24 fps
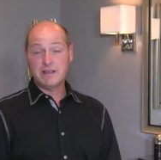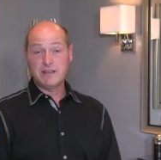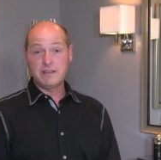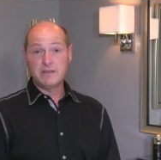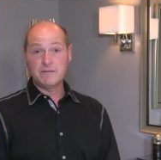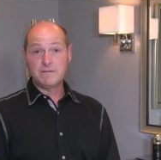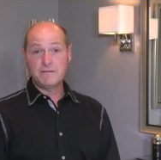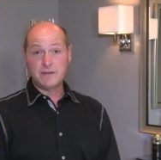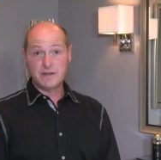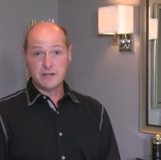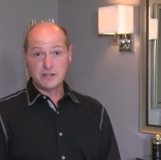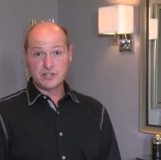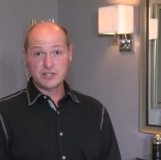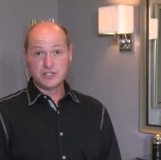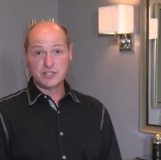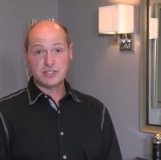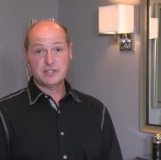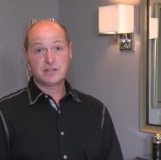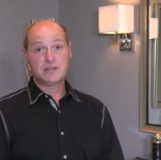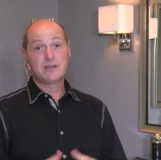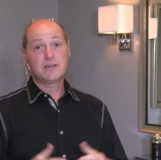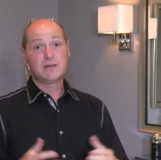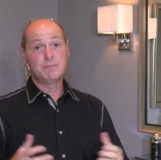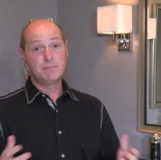in the
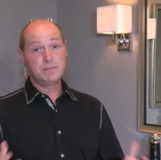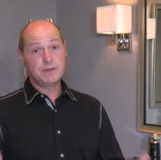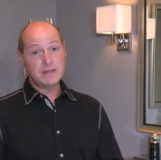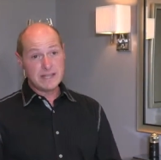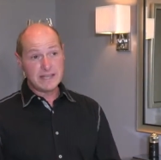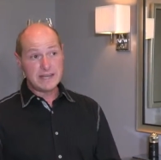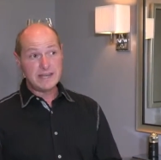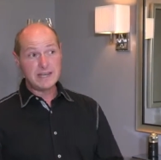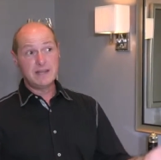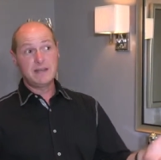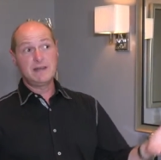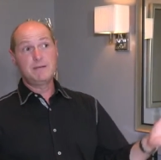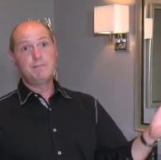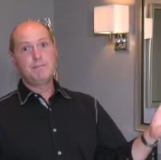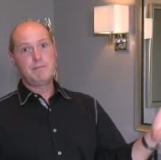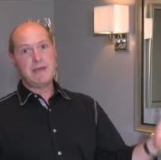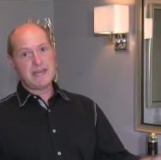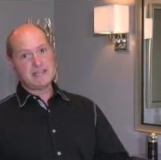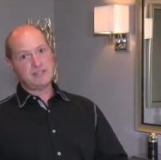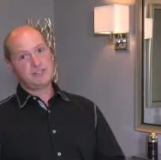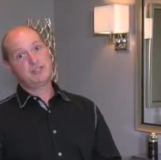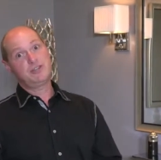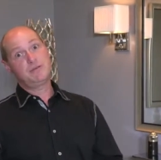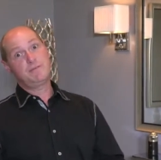finished, completed
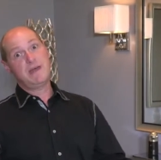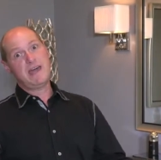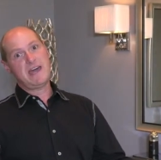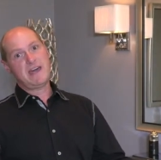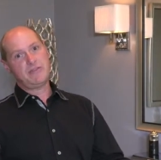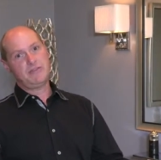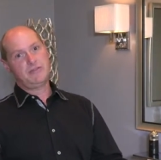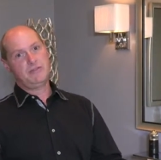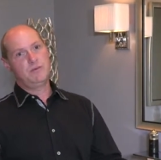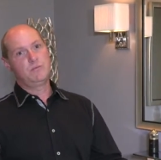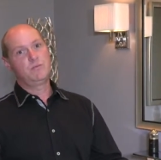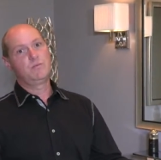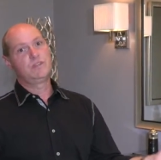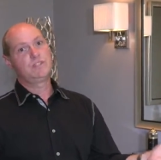master bathroom,